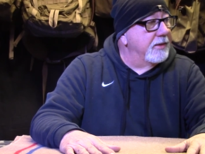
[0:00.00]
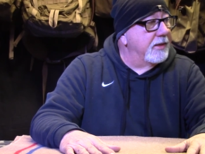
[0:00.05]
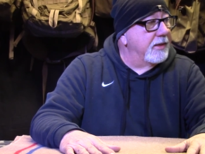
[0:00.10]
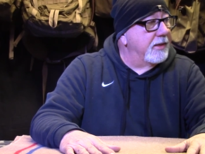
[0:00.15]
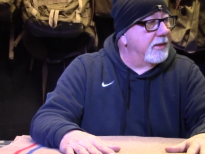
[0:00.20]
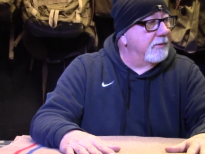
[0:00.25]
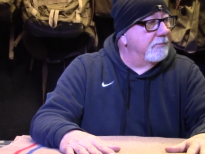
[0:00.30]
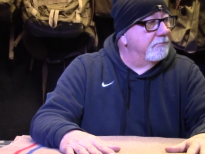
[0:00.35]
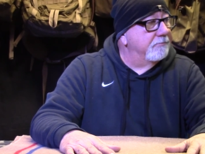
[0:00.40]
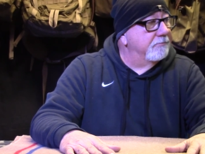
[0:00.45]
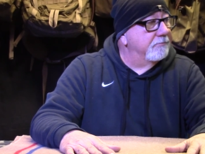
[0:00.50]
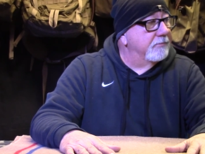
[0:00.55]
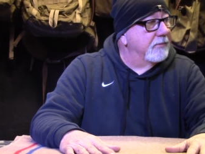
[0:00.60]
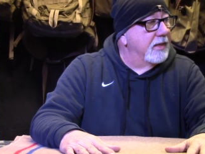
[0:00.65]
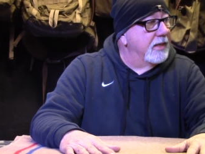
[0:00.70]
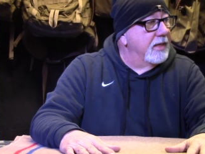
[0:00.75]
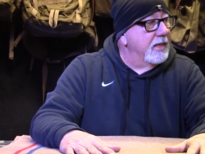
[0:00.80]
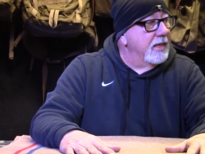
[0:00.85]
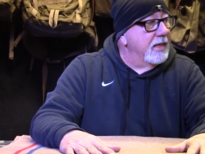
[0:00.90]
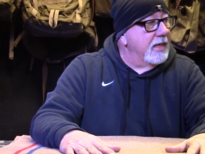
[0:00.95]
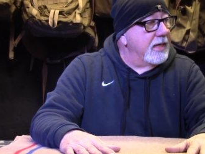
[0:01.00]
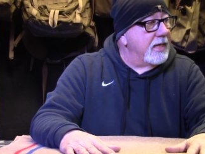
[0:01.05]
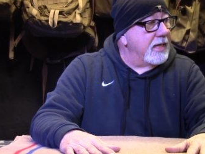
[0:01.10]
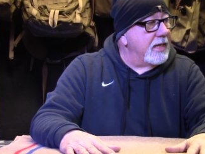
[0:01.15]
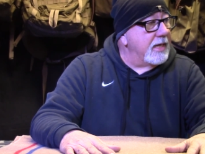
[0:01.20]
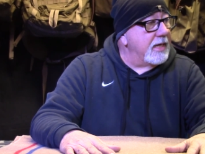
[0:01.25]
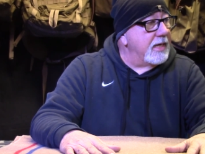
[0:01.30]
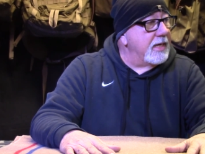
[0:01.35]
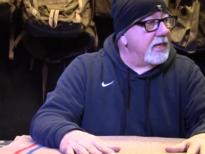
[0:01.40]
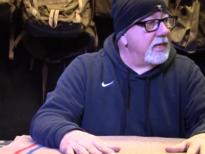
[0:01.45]
um,
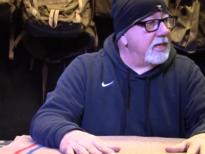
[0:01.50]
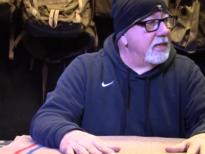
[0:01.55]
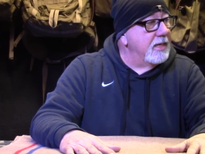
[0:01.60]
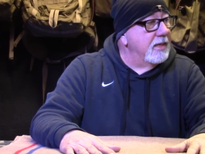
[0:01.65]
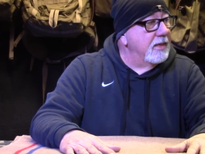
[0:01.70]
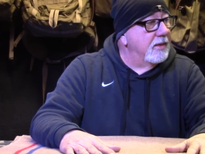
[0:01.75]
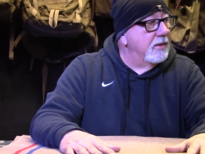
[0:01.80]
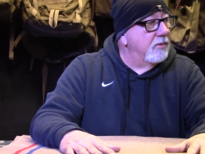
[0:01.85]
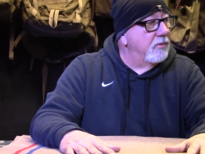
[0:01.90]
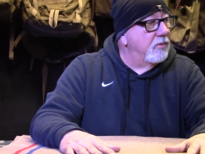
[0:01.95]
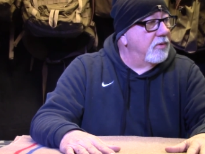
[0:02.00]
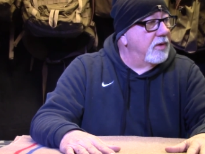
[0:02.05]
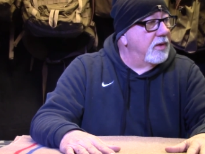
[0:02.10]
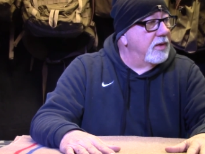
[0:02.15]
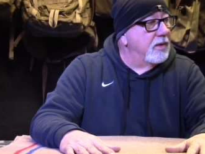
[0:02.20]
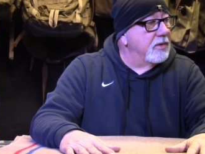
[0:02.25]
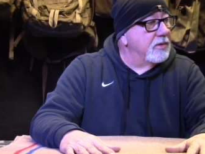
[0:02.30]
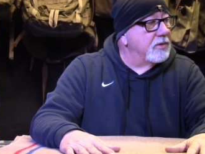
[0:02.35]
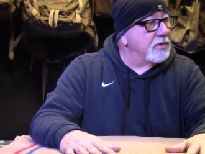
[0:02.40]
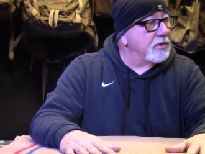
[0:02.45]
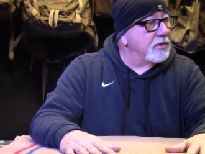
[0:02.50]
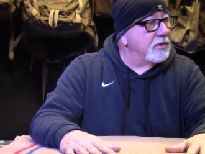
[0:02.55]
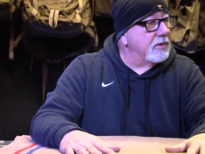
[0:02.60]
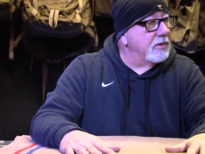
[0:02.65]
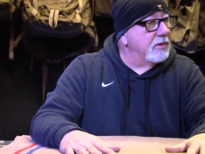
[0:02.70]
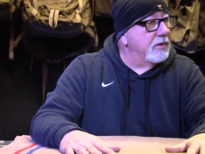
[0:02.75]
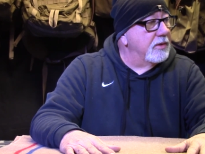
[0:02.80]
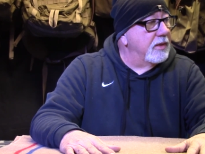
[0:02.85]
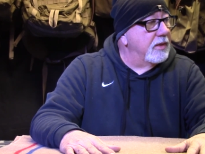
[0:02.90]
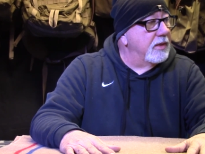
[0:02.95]
he was
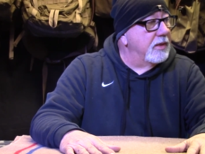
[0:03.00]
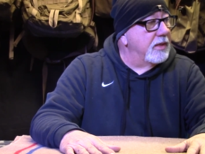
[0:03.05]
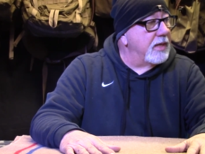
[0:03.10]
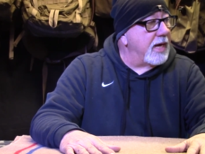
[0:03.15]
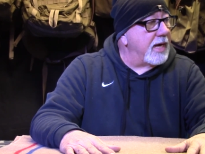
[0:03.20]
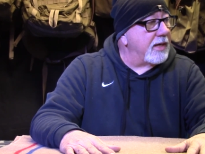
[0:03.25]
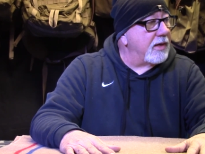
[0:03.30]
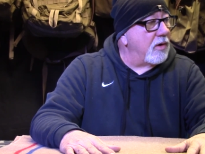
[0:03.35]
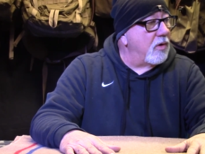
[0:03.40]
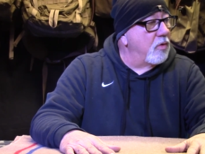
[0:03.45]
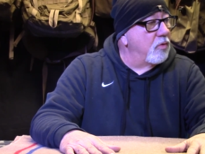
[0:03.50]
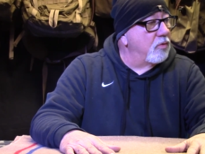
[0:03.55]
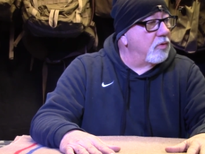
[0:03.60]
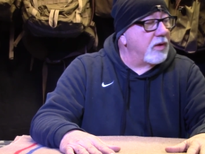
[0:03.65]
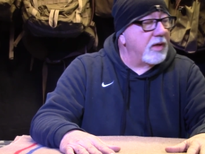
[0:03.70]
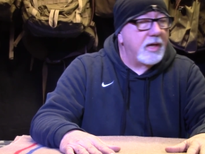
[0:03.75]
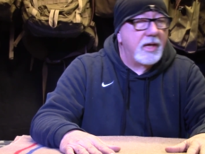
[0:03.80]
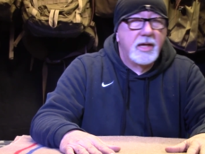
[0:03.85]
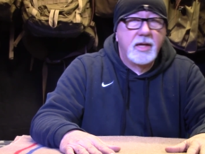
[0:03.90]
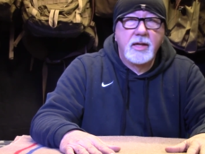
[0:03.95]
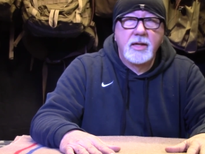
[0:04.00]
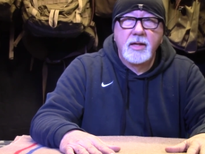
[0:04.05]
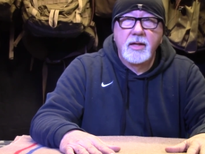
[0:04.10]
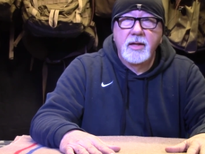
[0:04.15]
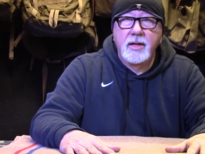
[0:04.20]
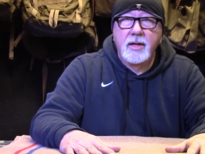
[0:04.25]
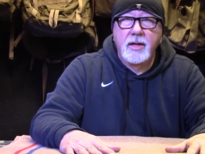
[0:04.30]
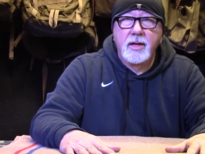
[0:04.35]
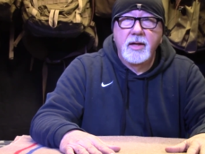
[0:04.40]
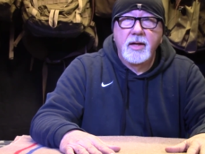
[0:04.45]
not only
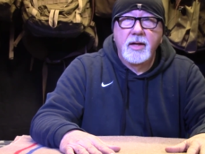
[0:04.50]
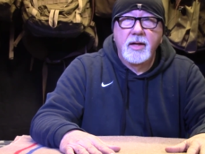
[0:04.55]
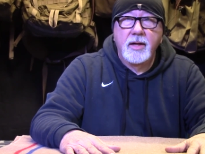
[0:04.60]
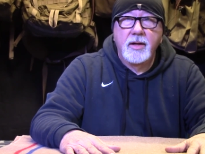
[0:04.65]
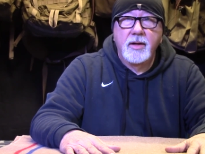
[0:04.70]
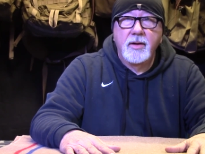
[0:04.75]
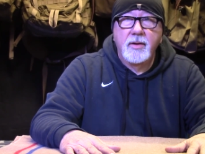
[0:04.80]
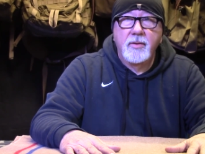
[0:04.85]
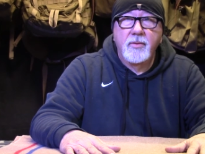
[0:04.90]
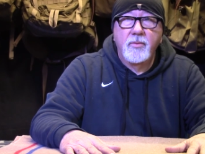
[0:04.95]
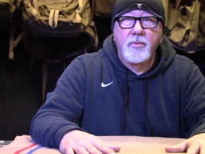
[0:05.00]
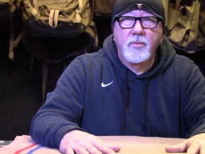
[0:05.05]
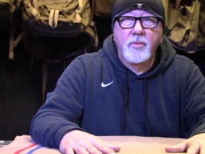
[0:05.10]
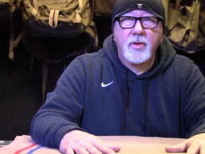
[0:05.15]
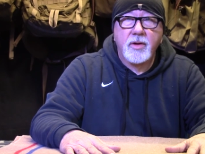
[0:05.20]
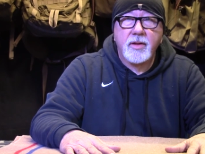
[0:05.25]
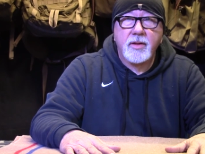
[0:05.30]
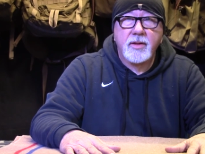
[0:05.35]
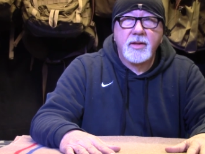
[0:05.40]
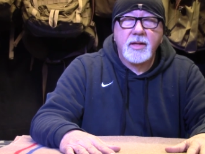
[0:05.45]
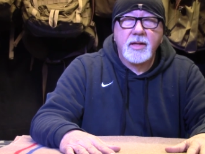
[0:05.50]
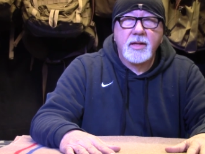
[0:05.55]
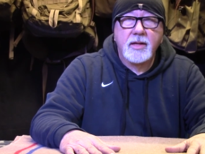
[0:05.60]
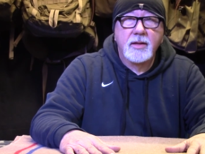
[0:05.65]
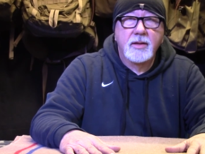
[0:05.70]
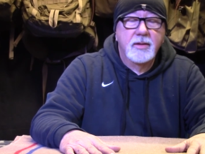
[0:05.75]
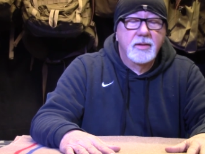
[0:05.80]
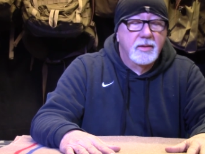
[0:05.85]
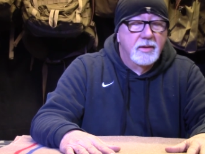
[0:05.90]
uh, one of the